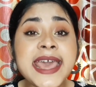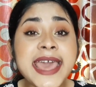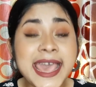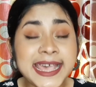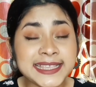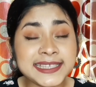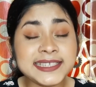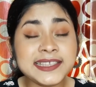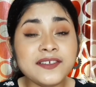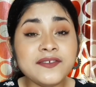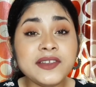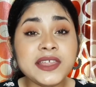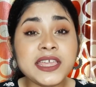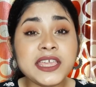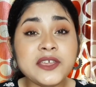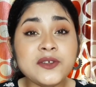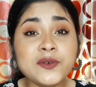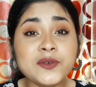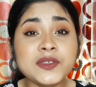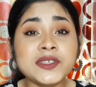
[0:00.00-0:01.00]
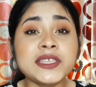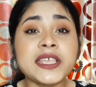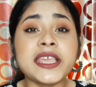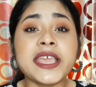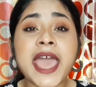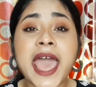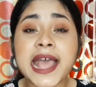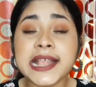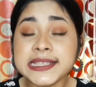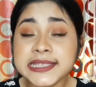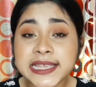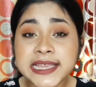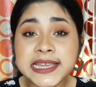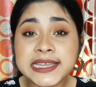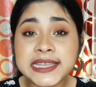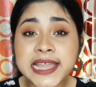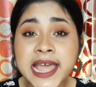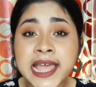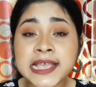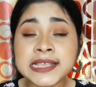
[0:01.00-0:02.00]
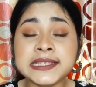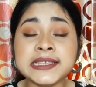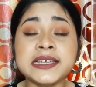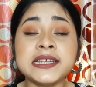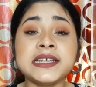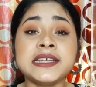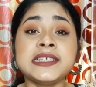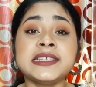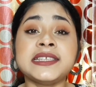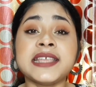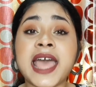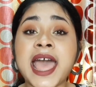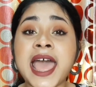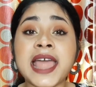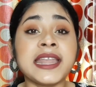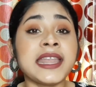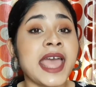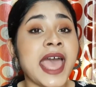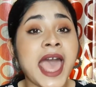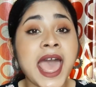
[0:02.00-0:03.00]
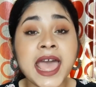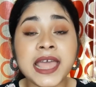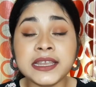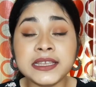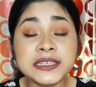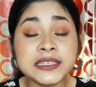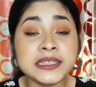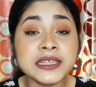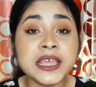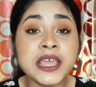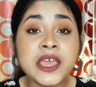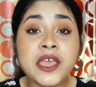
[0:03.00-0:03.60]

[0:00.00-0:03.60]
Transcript: excessively using hand sanitizers and hand